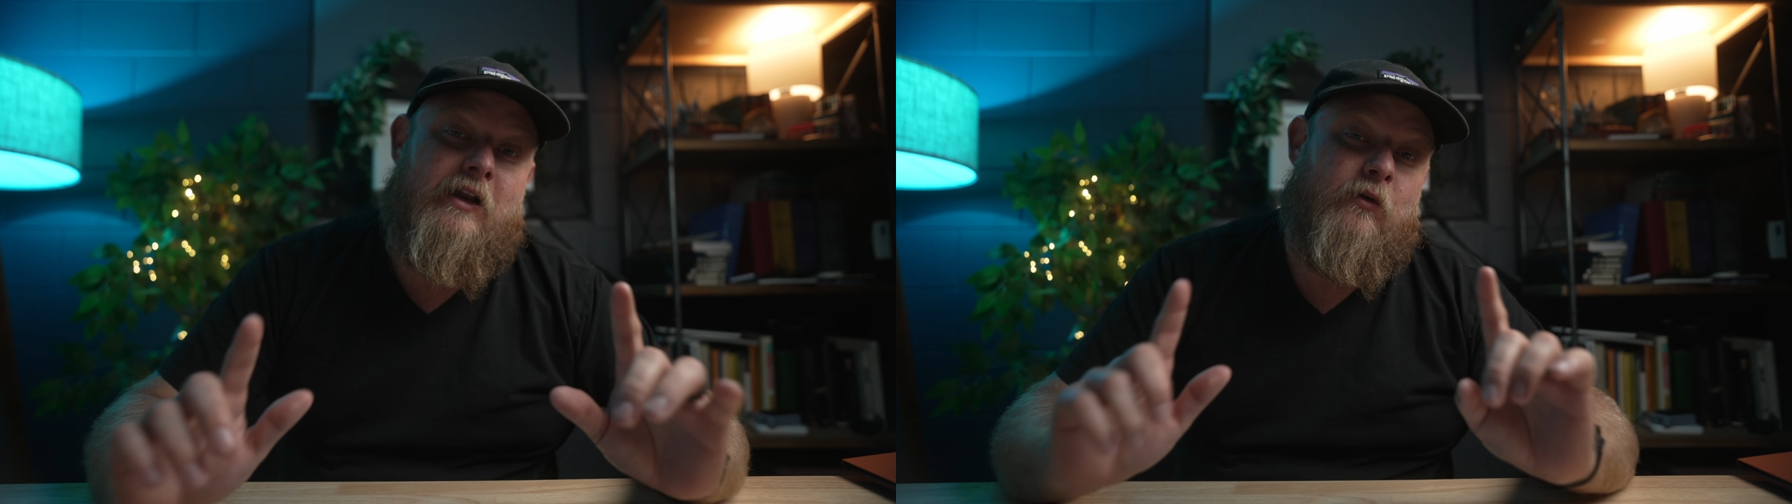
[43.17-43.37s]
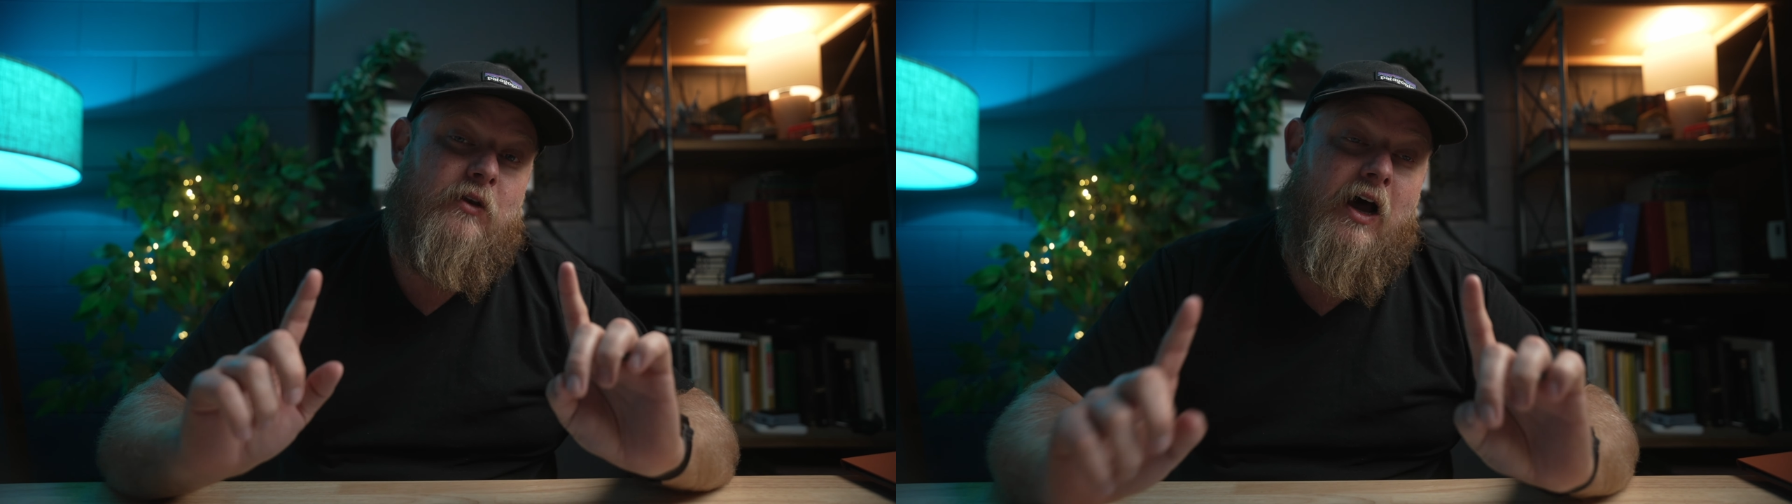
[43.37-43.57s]

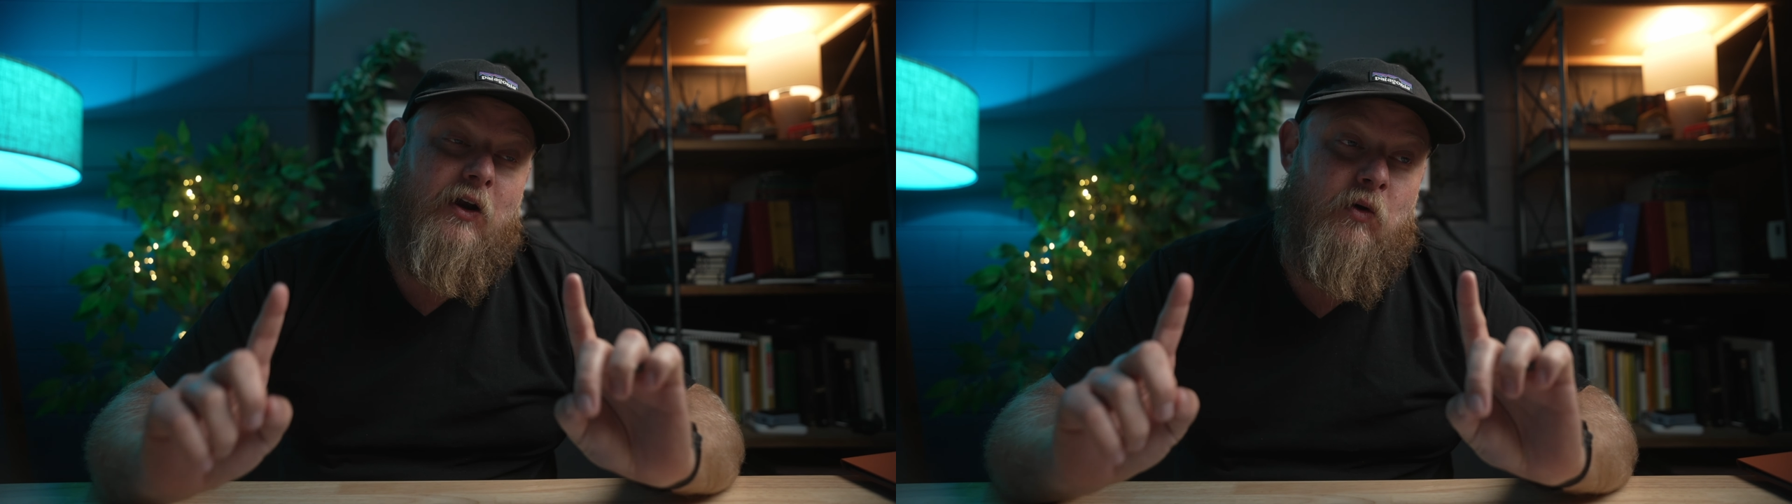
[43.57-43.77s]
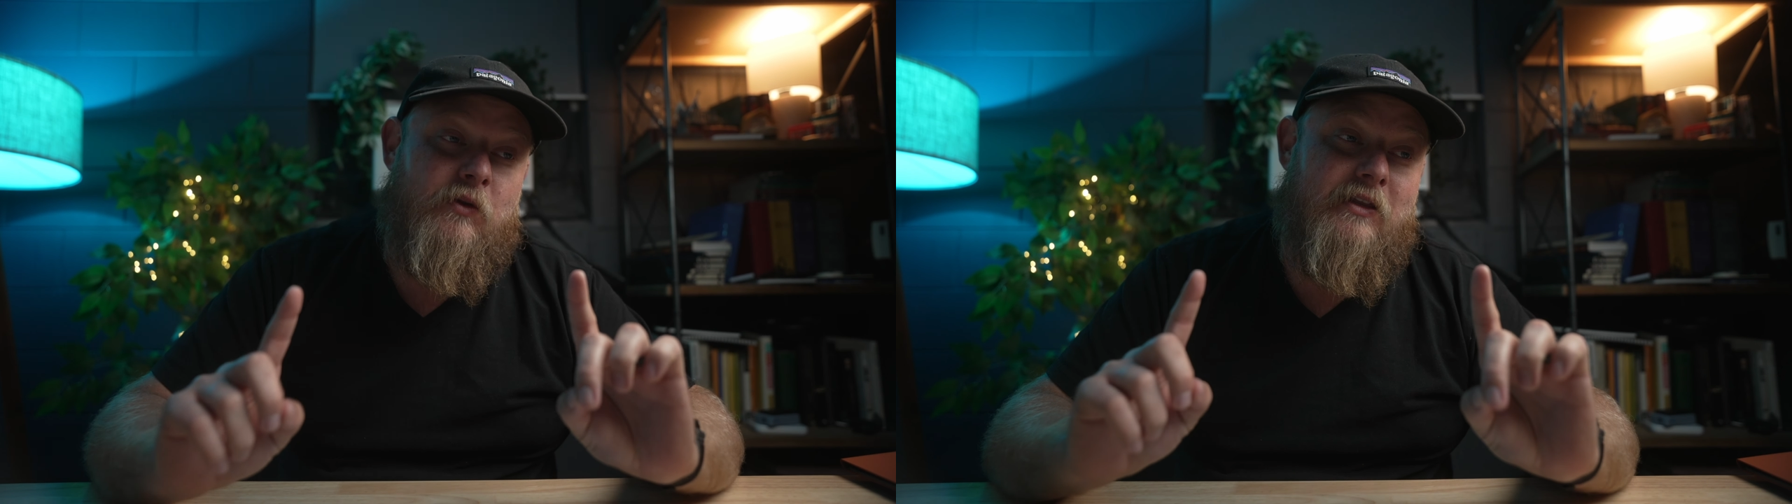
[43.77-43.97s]
Now,
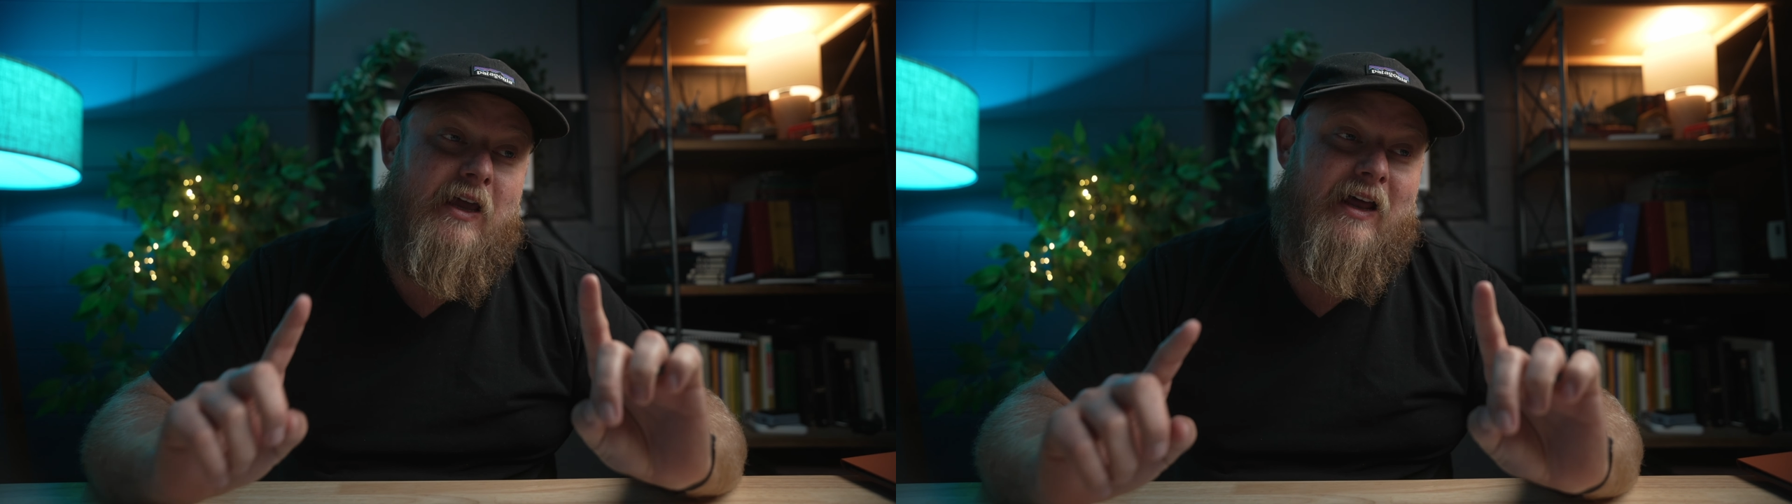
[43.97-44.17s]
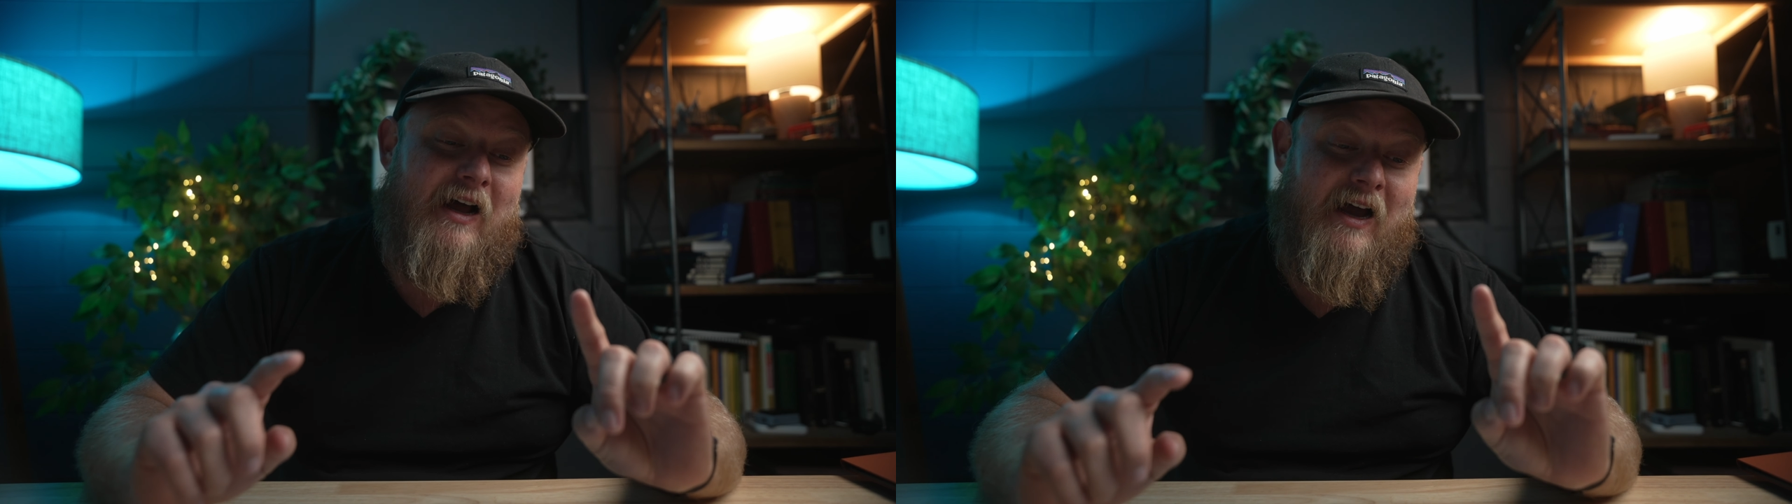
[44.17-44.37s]
not only
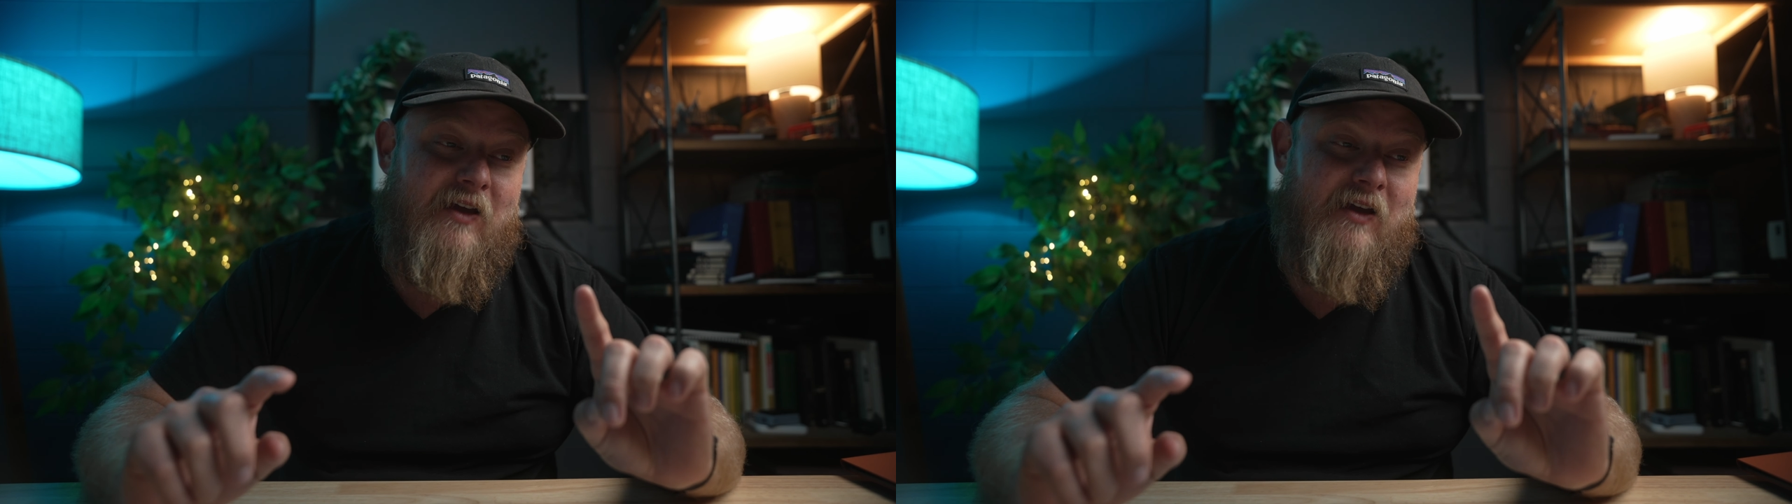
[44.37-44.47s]
that, I